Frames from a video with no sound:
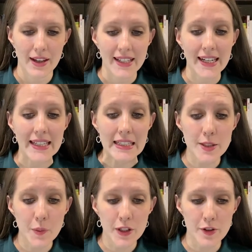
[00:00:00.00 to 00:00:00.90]
Getting
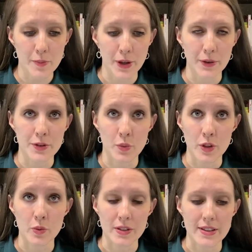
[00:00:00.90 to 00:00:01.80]
into one of the boats,
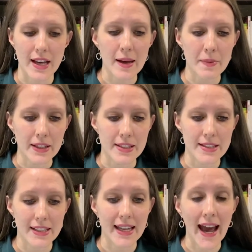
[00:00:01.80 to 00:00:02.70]
which was Simon's,
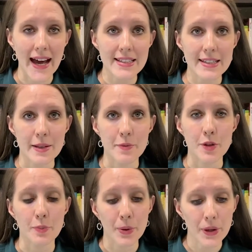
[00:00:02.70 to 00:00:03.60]
he asked him to
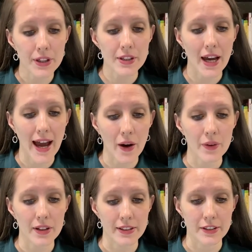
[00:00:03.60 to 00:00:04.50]
put out
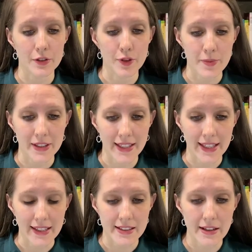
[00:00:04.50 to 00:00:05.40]
a little from the
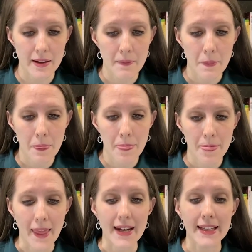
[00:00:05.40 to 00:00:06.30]
land.
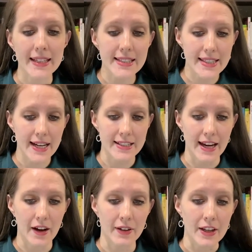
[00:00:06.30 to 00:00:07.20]
And he sat
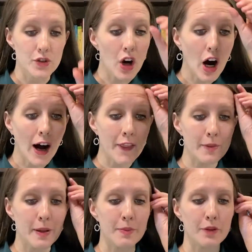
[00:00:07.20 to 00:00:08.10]
down and taught the
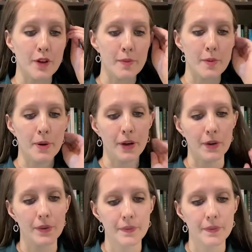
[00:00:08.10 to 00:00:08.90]
people from the boat.